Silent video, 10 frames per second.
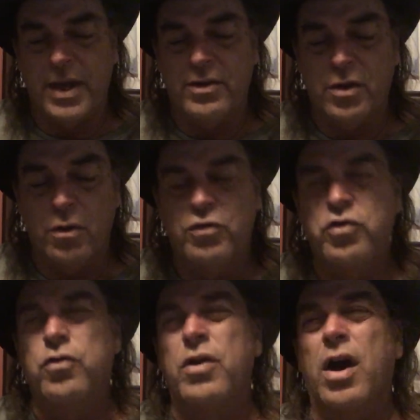had no
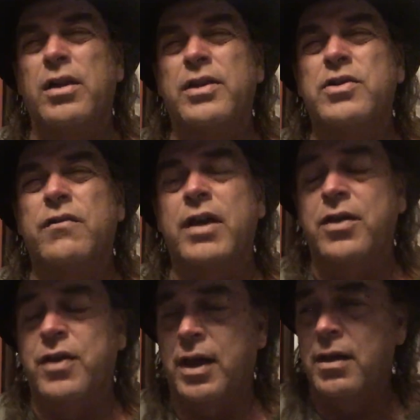true knowledge of
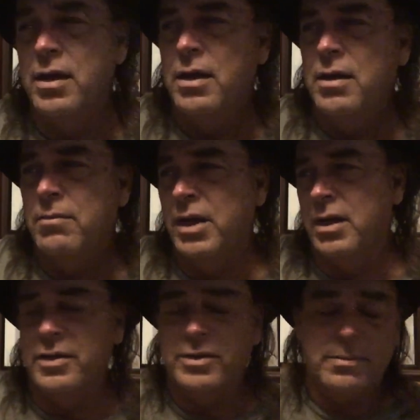anything,
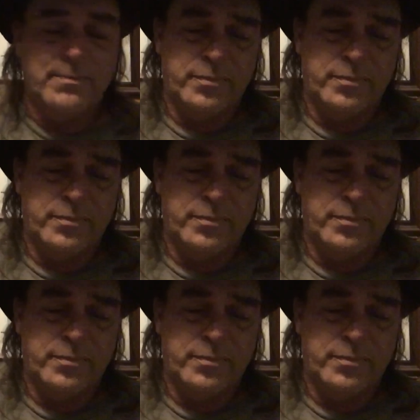because